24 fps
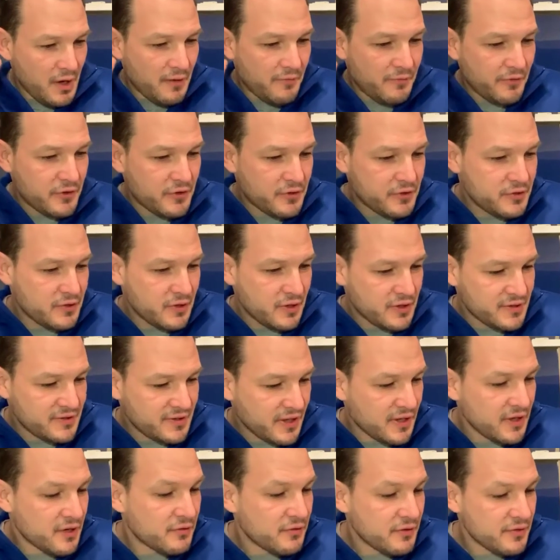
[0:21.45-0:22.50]
First,
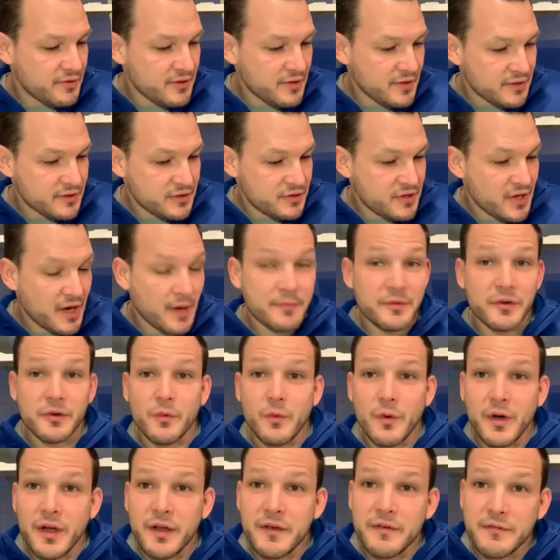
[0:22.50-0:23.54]
2 Corinthians chapter
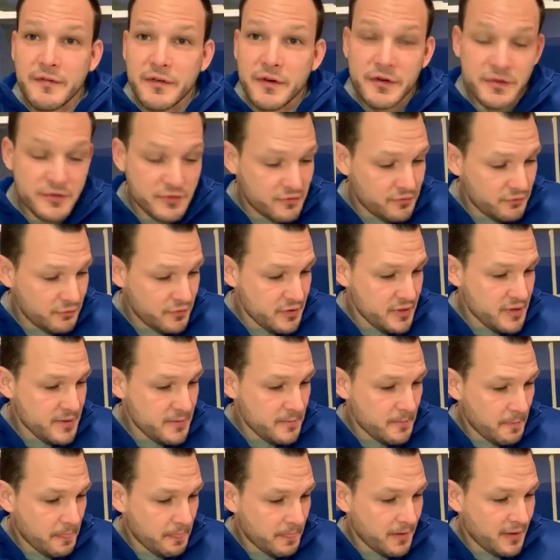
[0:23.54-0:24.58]
1, verse 3
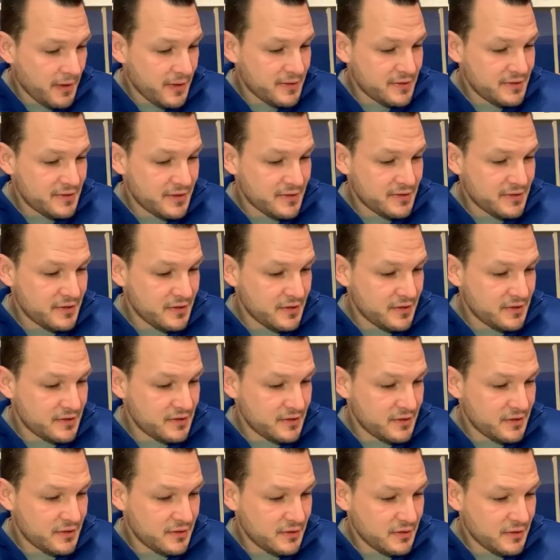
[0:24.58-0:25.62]
says
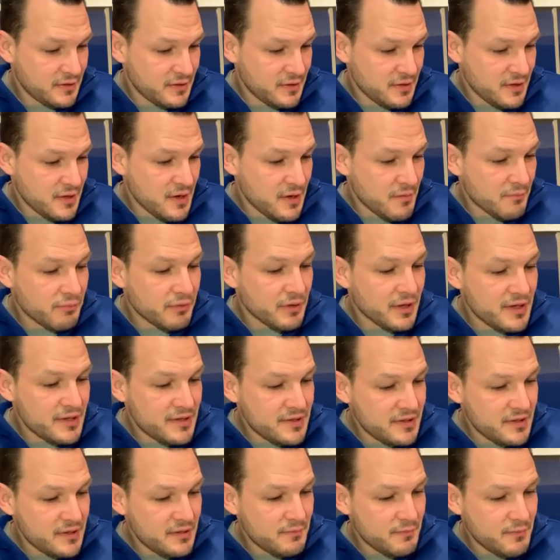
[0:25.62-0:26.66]
this:
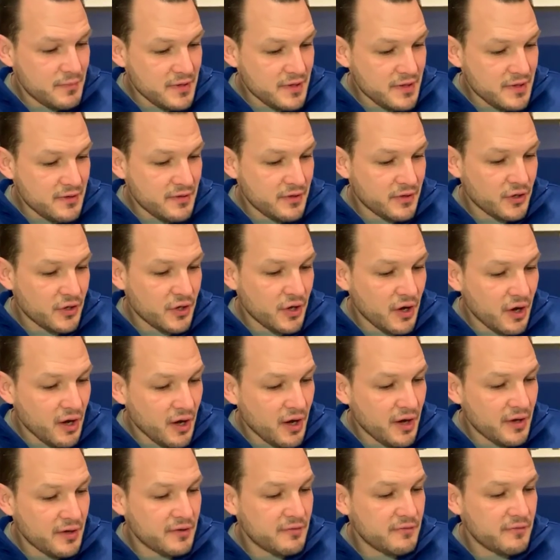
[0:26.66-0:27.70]
"Blessed be the
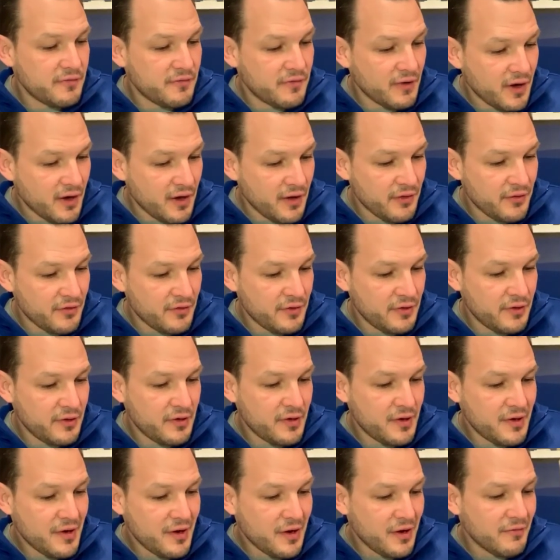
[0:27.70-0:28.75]
God and Father
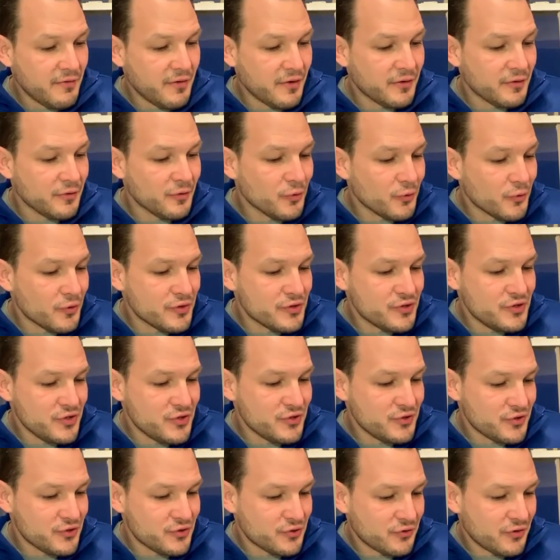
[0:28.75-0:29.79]
of our Lord
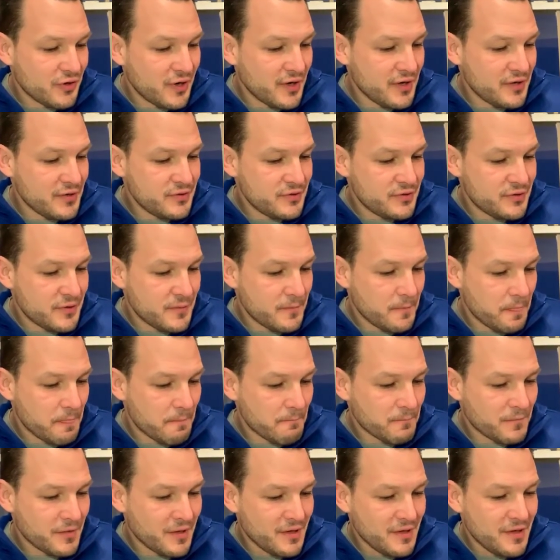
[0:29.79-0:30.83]
Jesus Christ,
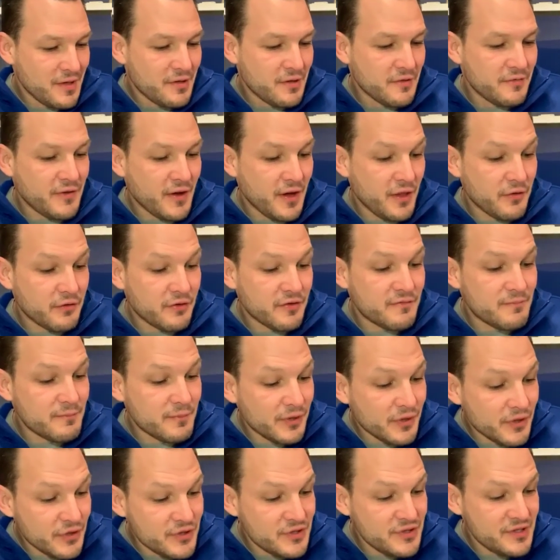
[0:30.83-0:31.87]
the Father of
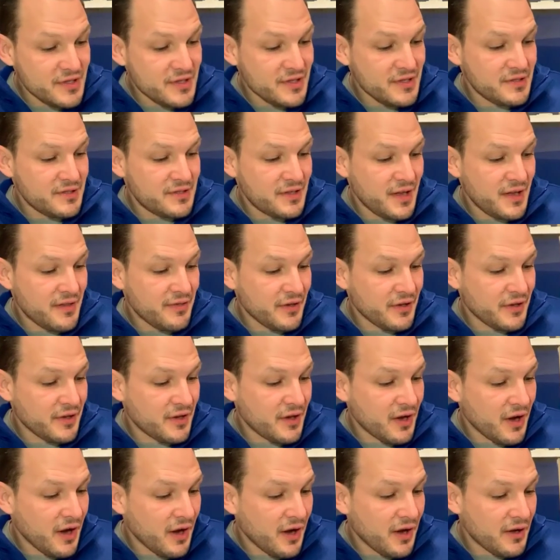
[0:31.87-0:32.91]
mercies and the
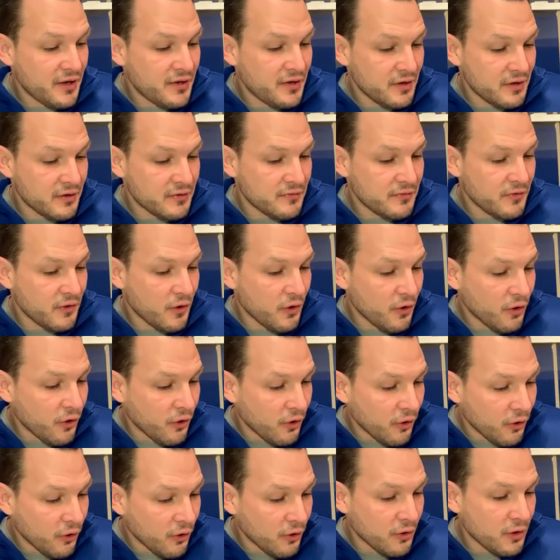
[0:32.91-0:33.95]
God of
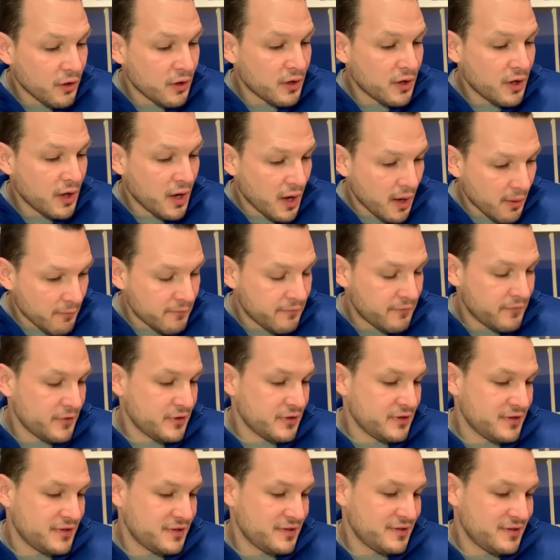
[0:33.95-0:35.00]
all
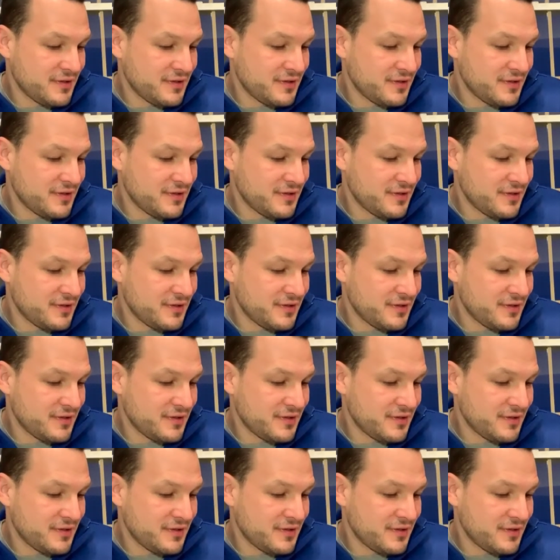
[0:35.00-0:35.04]
comfort."